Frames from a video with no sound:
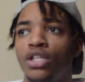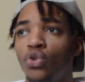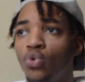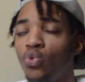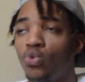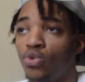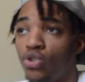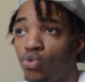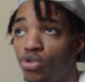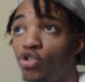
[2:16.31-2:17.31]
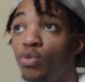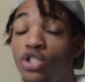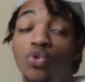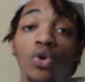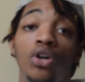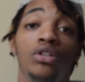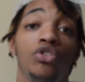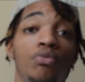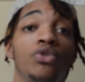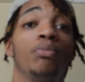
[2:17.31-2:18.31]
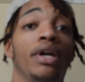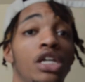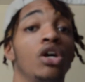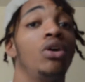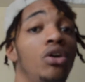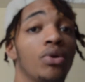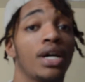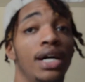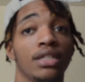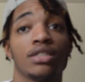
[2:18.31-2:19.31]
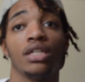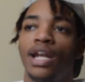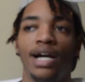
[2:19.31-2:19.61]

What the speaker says: You do what you want. You make your own content.